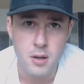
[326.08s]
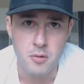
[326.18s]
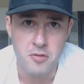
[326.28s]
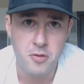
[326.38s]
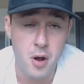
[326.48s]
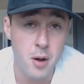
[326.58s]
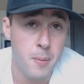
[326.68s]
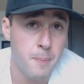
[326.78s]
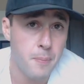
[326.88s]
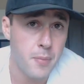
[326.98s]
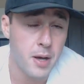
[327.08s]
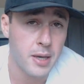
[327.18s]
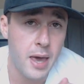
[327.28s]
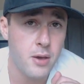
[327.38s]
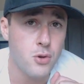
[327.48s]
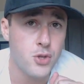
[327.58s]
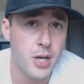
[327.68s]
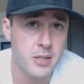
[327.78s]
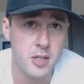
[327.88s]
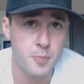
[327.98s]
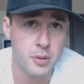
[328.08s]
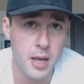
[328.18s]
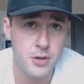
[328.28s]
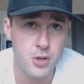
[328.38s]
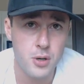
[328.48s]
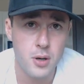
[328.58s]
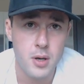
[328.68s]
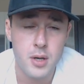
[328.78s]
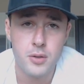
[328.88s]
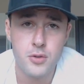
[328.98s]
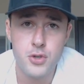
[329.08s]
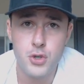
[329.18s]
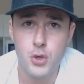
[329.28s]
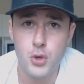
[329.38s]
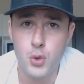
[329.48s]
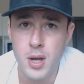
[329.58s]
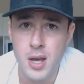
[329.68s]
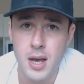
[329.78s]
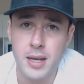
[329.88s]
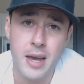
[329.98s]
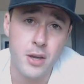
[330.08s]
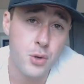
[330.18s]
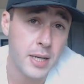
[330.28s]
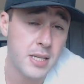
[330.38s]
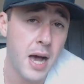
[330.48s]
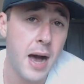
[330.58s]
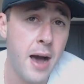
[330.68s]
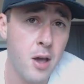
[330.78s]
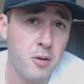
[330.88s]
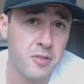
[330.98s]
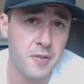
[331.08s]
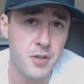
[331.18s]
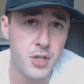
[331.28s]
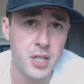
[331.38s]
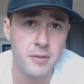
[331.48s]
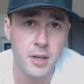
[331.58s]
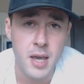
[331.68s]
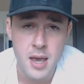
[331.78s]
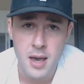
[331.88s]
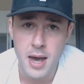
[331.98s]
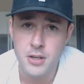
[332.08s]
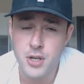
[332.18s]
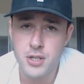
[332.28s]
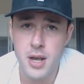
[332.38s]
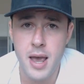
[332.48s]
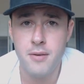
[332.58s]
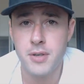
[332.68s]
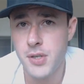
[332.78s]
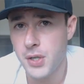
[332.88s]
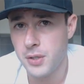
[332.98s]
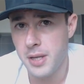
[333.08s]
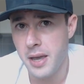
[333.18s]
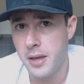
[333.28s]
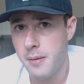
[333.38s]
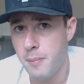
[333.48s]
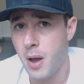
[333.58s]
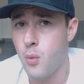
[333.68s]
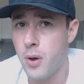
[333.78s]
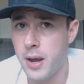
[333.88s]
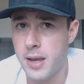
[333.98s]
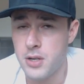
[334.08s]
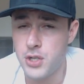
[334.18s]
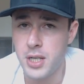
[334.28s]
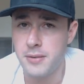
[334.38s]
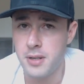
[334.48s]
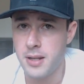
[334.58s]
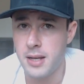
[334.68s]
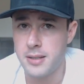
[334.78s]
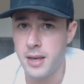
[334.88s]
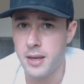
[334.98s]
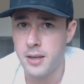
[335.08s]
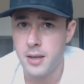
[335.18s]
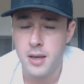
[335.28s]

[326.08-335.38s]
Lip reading: from a guy who chases pleasure to a guy who gets high off of achieving. I judge every single day by what I achieved in that day,